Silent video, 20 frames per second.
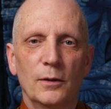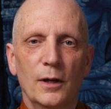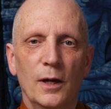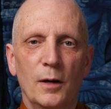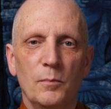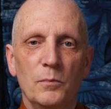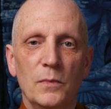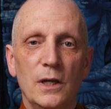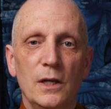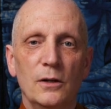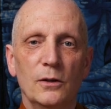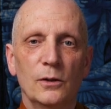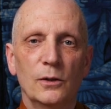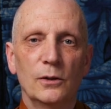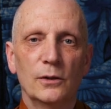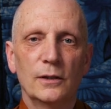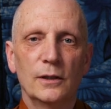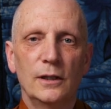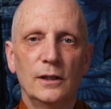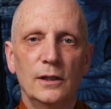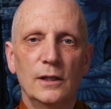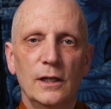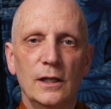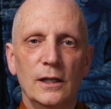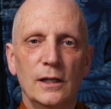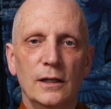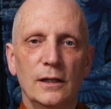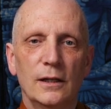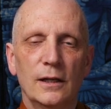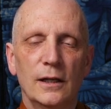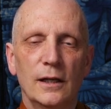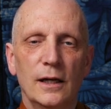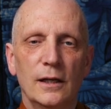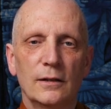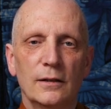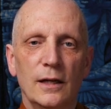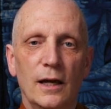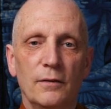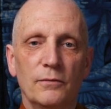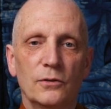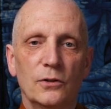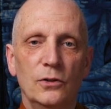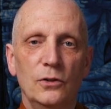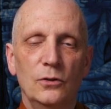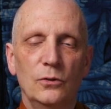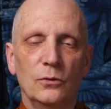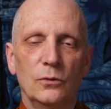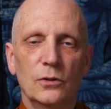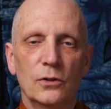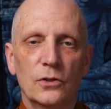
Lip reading: a meal in the afternoon.